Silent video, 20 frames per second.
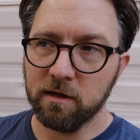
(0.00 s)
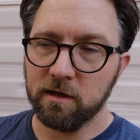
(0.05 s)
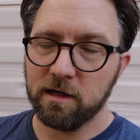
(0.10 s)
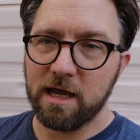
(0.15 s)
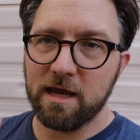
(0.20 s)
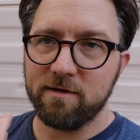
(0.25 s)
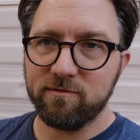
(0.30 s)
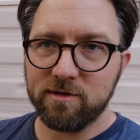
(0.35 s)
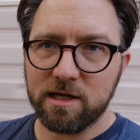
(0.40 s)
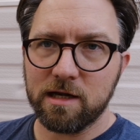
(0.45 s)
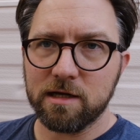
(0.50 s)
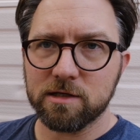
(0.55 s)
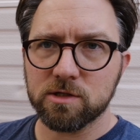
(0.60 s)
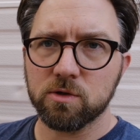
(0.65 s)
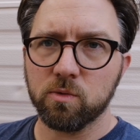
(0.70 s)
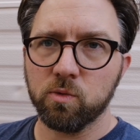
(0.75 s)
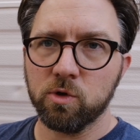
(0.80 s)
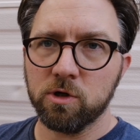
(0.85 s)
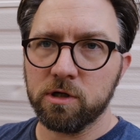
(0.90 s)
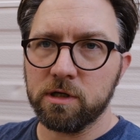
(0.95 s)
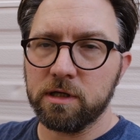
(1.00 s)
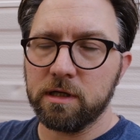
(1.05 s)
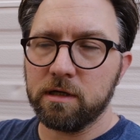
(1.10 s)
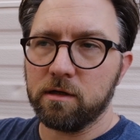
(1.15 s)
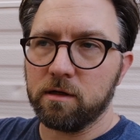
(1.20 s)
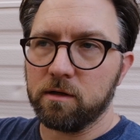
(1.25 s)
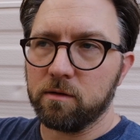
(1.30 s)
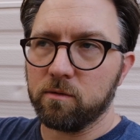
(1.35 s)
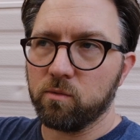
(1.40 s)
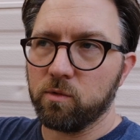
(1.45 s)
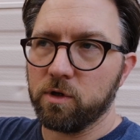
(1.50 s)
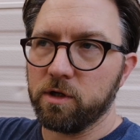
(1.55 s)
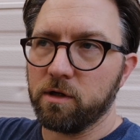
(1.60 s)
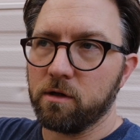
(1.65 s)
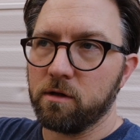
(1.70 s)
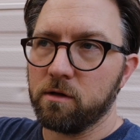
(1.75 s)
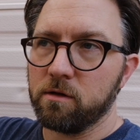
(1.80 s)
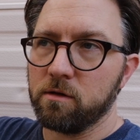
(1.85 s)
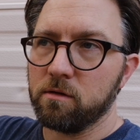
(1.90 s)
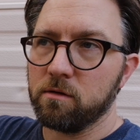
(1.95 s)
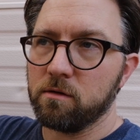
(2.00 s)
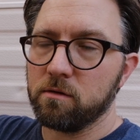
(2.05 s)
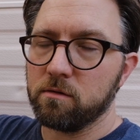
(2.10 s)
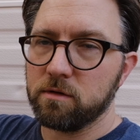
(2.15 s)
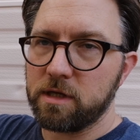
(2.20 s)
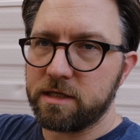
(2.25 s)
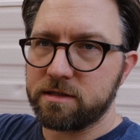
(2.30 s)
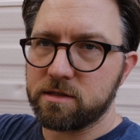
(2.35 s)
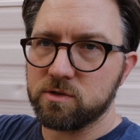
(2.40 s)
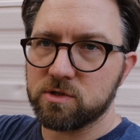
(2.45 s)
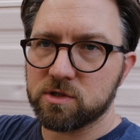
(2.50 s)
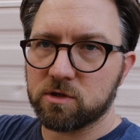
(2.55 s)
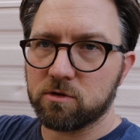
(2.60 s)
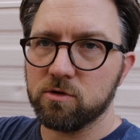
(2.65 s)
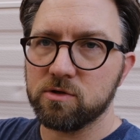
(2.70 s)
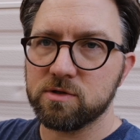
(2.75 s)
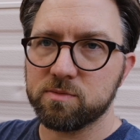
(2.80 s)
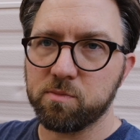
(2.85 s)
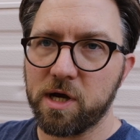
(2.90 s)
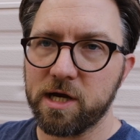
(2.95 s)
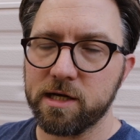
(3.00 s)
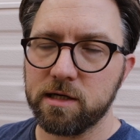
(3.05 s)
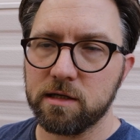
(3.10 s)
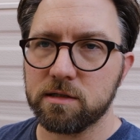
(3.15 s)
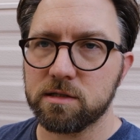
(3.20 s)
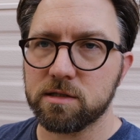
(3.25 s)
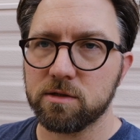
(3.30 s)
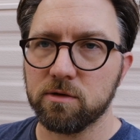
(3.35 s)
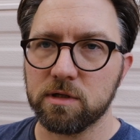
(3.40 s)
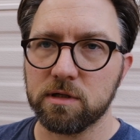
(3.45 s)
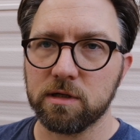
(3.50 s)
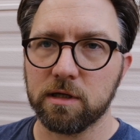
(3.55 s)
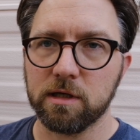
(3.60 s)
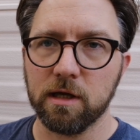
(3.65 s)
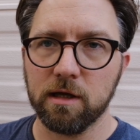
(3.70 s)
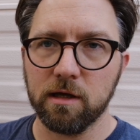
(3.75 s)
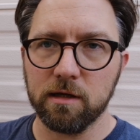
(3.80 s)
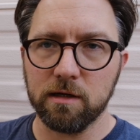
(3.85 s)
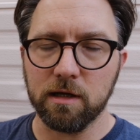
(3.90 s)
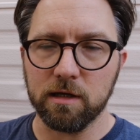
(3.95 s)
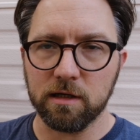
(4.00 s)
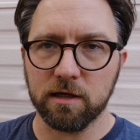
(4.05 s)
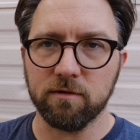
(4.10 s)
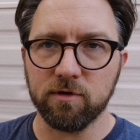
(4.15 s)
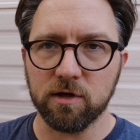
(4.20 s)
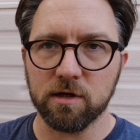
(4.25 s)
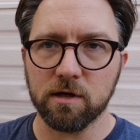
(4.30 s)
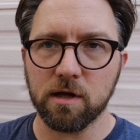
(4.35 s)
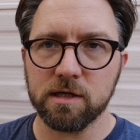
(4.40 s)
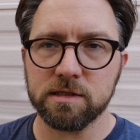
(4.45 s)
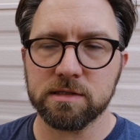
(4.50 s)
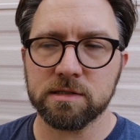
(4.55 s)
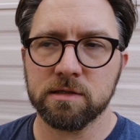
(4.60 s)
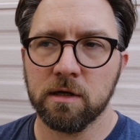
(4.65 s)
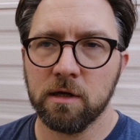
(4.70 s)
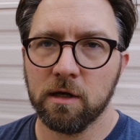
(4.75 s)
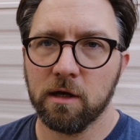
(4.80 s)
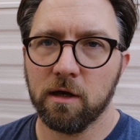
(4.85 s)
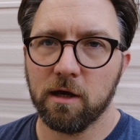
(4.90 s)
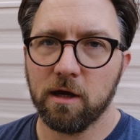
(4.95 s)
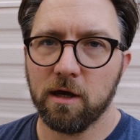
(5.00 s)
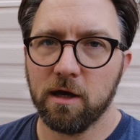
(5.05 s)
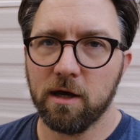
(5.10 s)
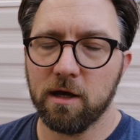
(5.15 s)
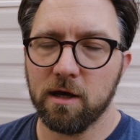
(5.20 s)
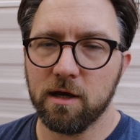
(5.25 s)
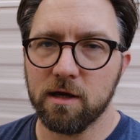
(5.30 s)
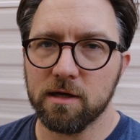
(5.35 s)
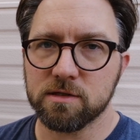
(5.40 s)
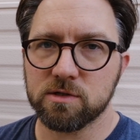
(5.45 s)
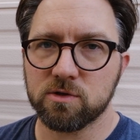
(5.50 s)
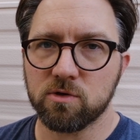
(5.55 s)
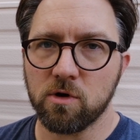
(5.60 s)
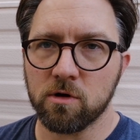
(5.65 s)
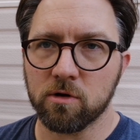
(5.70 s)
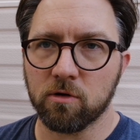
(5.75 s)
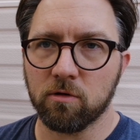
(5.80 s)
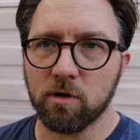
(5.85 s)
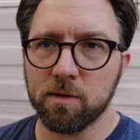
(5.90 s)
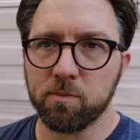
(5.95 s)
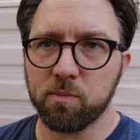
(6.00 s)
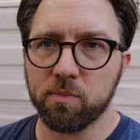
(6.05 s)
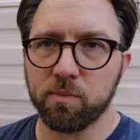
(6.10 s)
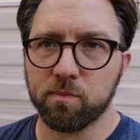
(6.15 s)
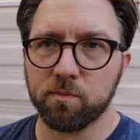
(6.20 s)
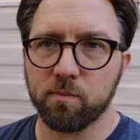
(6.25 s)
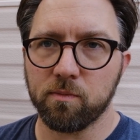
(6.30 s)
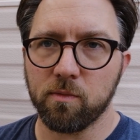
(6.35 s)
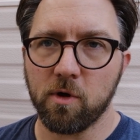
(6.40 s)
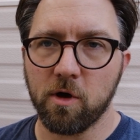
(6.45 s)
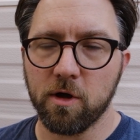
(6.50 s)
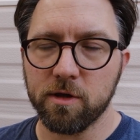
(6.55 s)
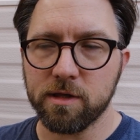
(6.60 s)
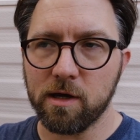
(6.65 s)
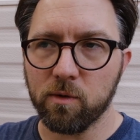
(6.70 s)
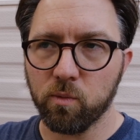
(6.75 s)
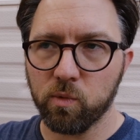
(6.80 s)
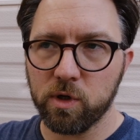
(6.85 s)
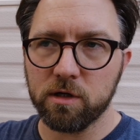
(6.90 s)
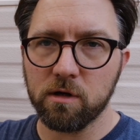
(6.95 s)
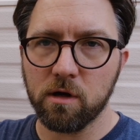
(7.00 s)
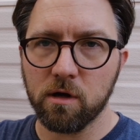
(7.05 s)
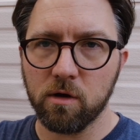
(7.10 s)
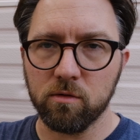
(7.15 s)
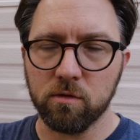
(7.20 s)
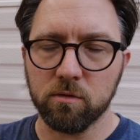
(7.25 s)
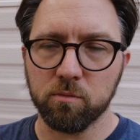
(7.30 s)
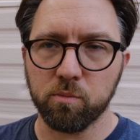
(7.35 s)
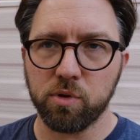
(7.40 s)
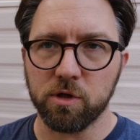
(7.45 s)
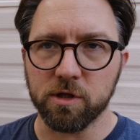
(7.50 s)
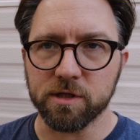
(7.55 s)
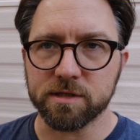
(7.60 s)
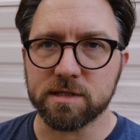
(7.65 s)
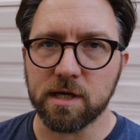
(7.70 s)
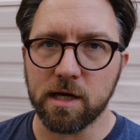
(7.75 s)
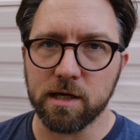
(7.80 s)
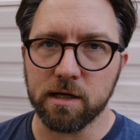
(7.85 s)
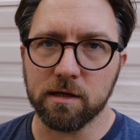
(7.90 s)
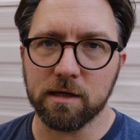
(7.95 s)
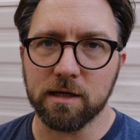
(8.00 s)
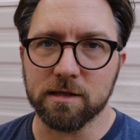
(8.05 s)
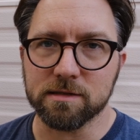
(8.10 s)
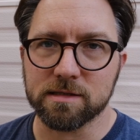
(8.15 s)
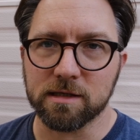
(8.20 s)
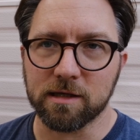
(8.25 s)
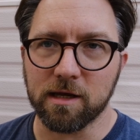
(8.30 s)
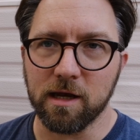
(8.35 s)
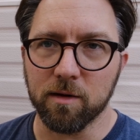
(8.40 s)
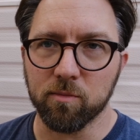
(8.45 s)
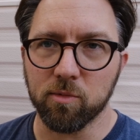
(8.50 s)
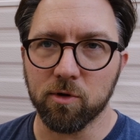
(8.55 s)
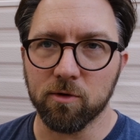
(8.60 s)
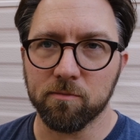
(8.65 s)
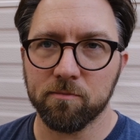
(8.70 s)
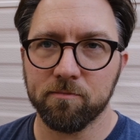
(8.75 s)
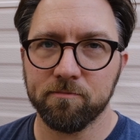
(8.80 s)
Having that extra wood in it will let those screws bite into it again and give you a nice strong grip on that window and pull it tight against the camper.